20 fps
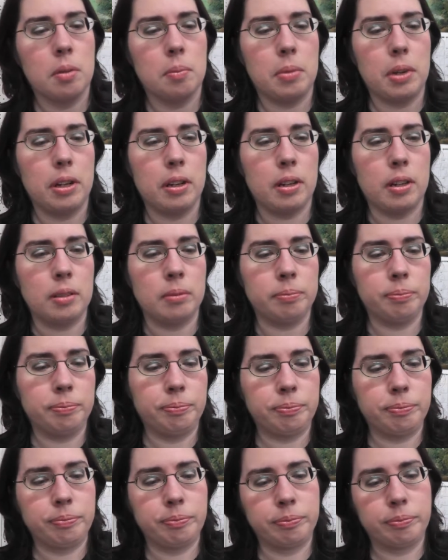but um
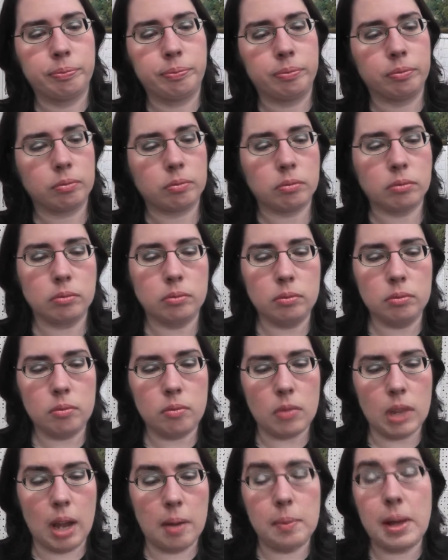
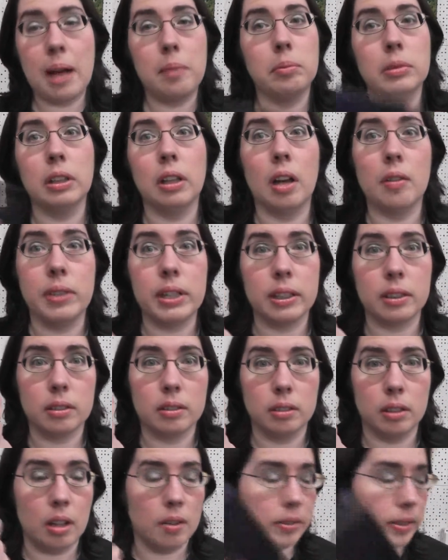I'm, I'm loving
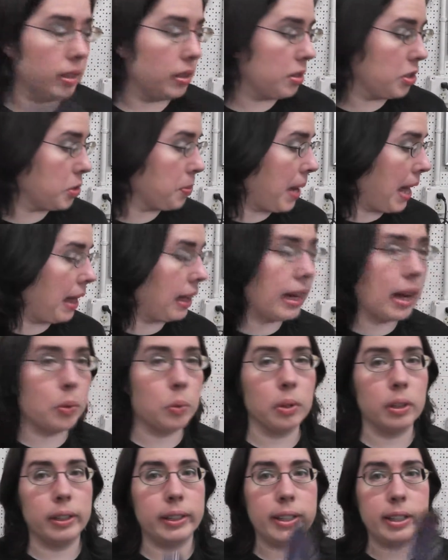loving this palette I
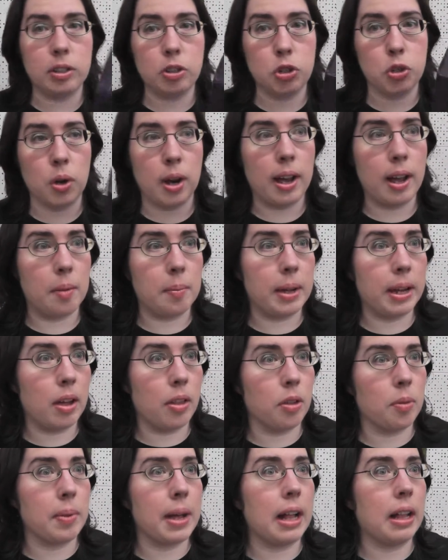really need to try out my
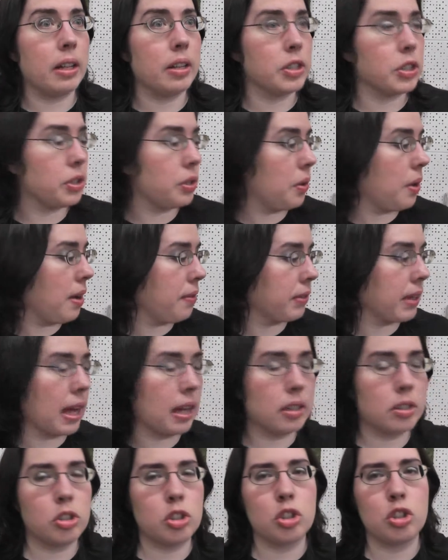other palettes though I've
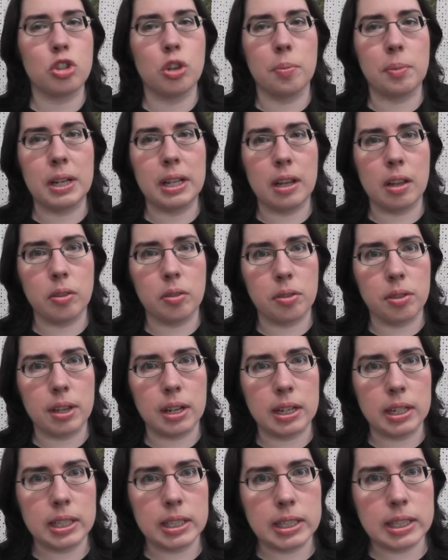got so many other
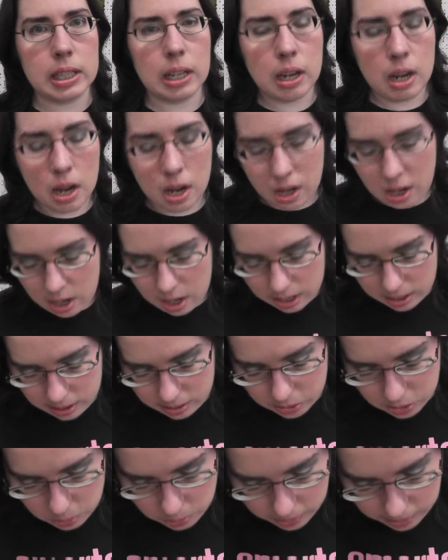things I
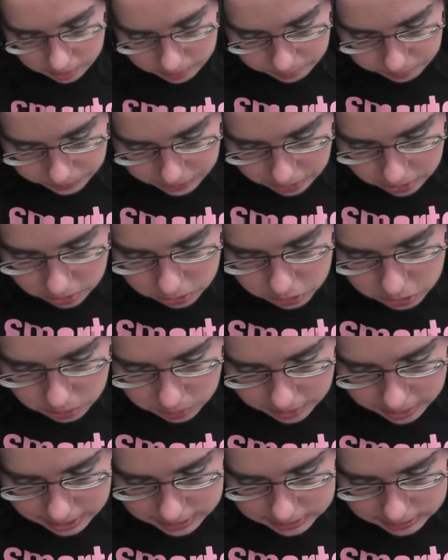need to wear so
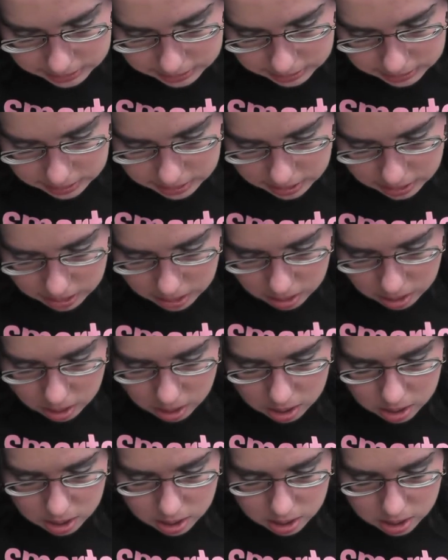that's
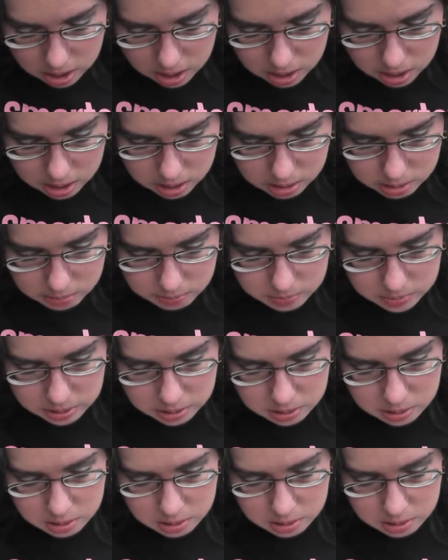there um,